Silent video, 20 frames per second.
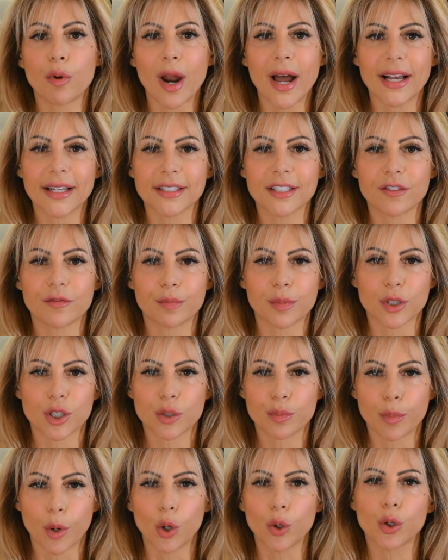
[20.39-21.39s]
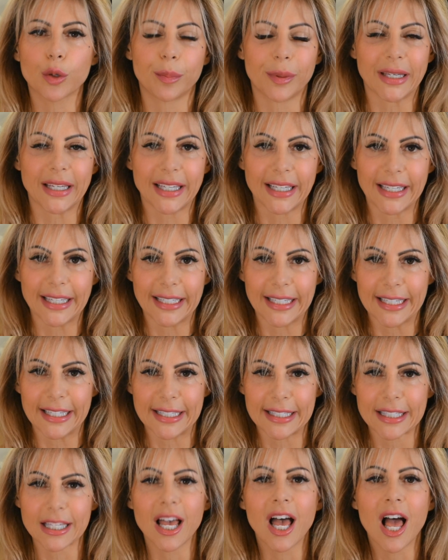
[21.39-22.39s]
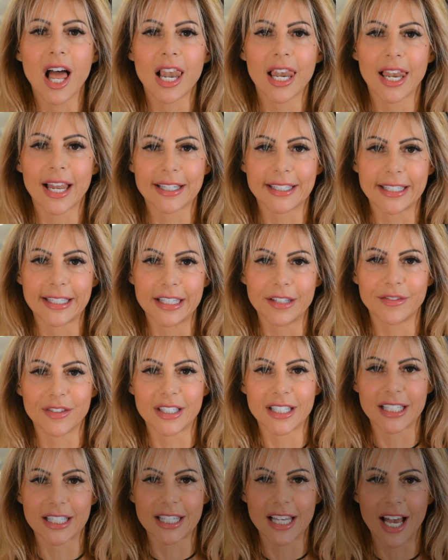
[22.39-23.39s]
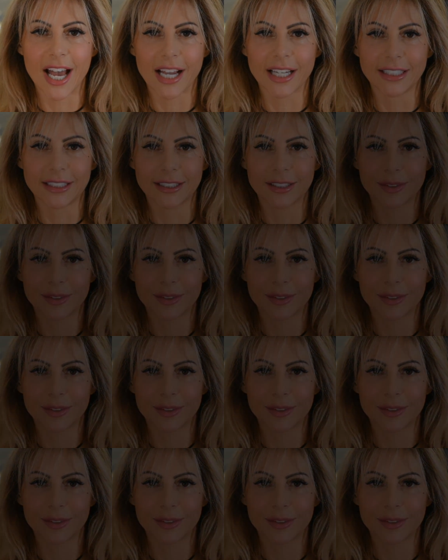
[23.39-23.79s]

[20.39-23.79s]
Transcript: brand of bespoke bikinis, La Diva Design.